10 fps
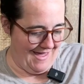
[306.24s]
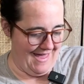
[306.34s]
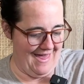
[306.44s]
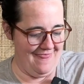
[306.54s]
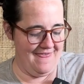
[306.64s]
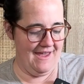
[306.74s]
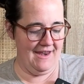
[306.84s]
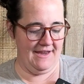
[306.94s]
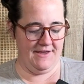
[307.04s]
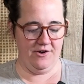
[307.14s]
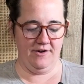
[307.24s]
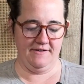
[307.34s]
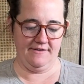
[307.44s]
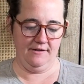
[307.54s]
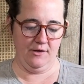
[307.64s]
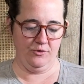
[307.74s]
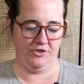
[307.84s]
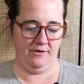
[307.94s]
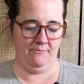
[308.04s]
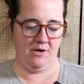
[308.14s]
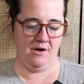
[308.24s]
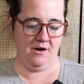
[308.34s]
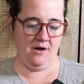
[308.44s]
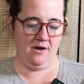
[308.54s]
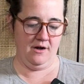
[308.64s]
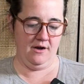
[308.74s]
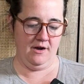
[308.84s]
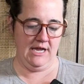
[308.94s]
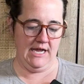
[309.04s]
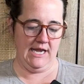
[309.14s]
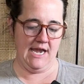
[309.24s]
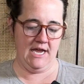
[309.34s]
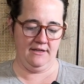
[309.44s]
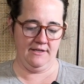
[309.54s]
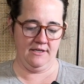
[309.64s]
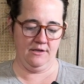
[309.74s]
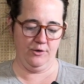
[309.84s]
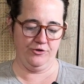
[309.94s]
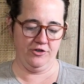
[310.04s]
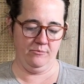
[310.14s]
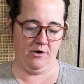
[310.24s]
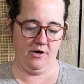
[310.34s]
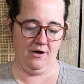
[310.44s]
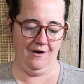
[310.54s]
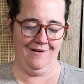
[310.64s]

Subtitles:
And then here is the lotion bar, lanolin lotion bar.